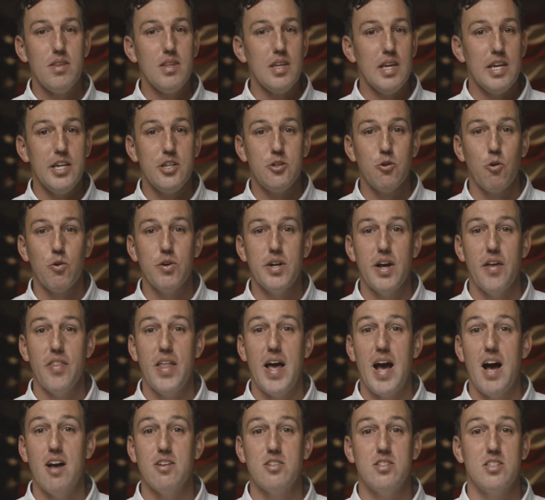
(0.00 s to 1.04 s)
He tore down the
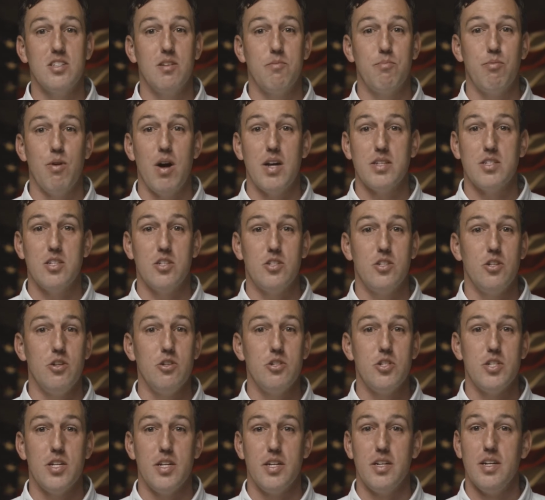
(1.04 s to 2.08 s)
houses of
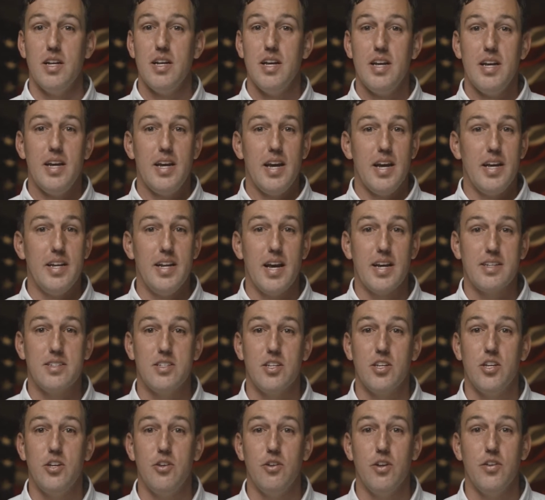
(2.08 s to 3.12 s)
prostitution and
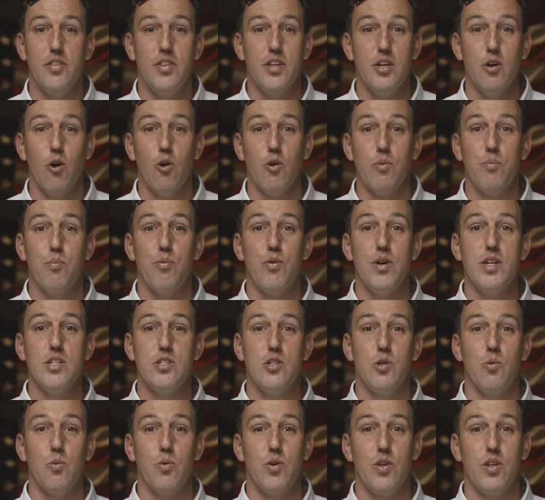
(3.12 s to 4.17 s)
executed the old priests
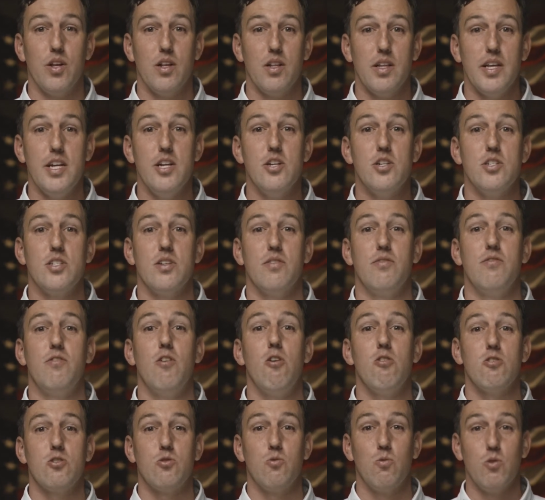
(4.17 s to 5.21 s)
who were the leaders of
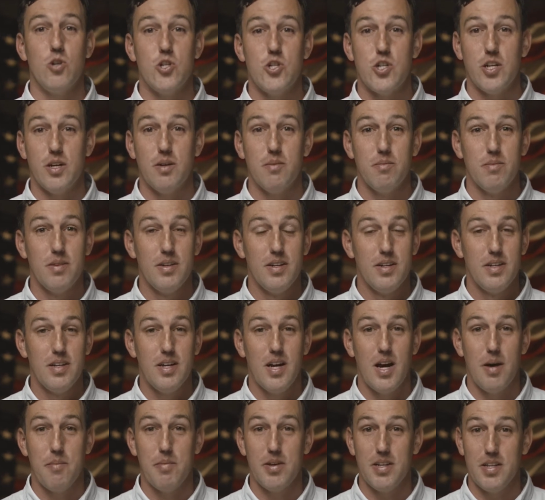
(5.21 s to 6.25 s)
false worship.
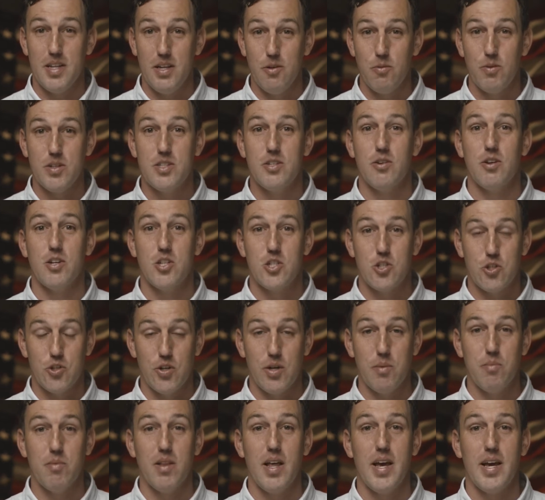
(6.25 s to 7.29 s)
I mean, he went to
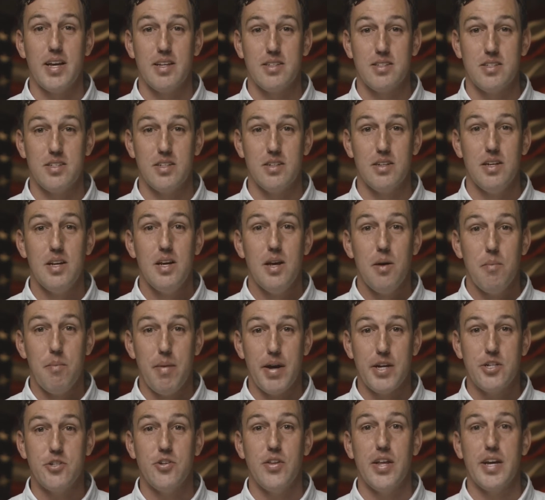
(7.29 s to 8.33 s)
extreme lengths to
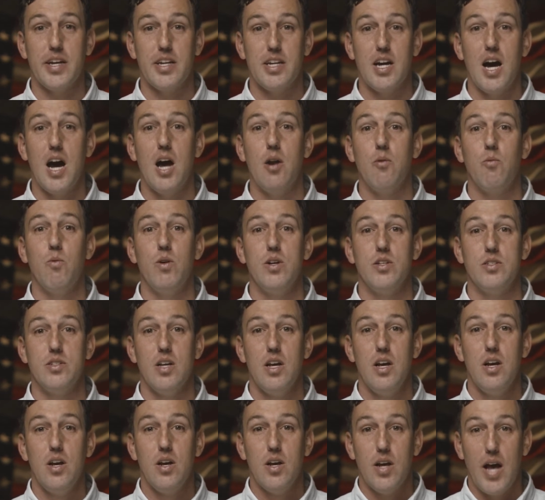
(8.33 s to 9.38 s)
make sure that God was
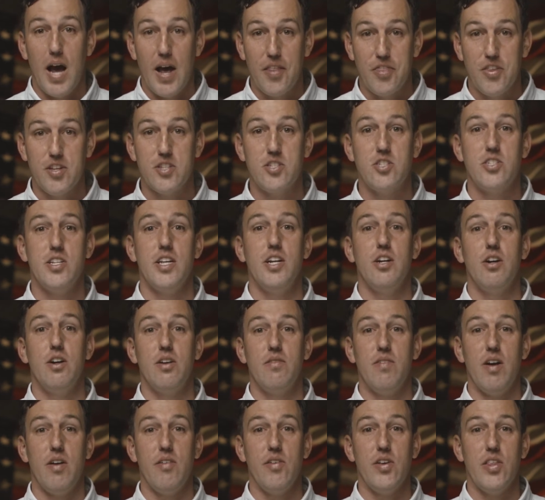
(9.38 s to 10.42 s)
at the center of
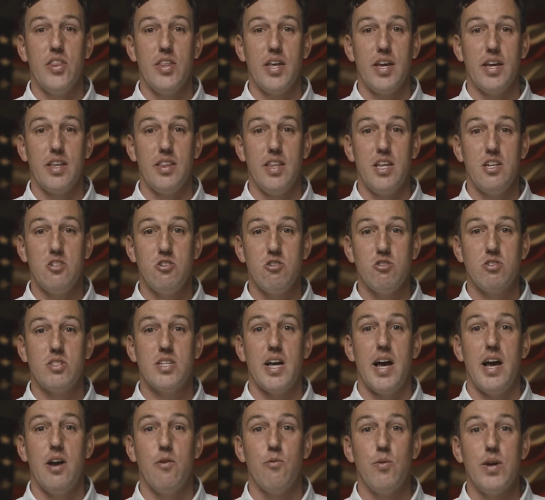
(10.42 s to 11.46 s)
everything. And then
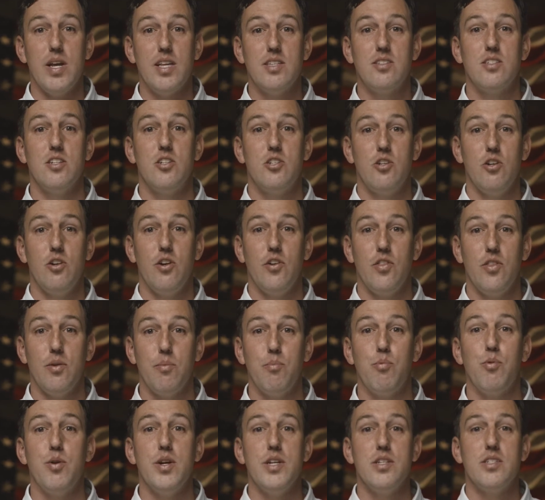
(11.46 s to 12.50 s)
Josiah reinstituted the
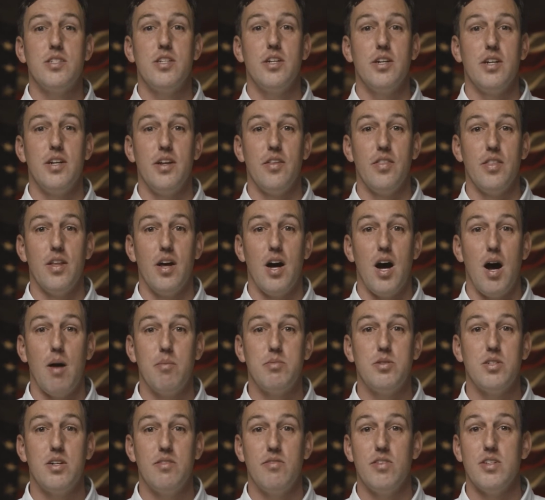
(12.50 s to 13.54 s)
priesthood and the
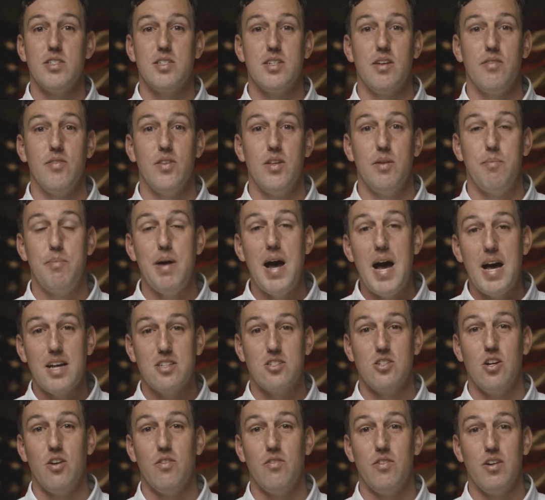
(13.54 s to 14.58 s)
observance of the
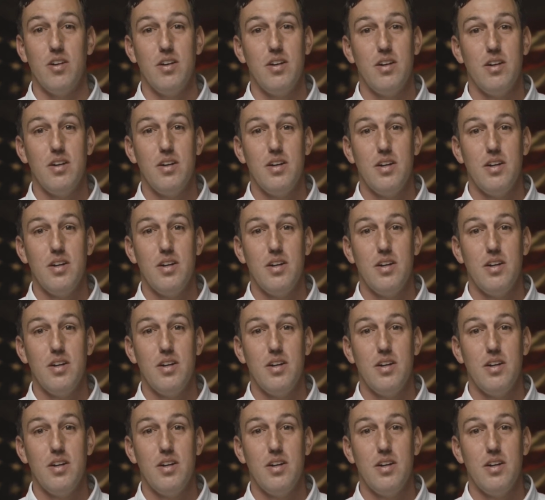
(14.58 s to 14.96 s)
Passover.